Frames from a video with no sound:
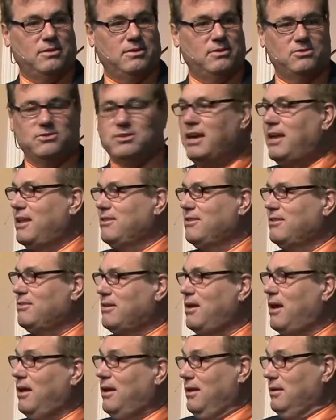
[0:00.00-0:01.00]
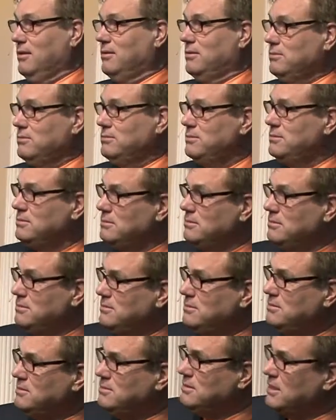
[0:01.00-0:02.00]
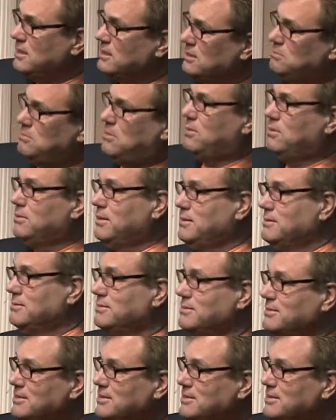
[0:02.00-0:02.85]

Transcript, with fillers: Janice has got it going this morning.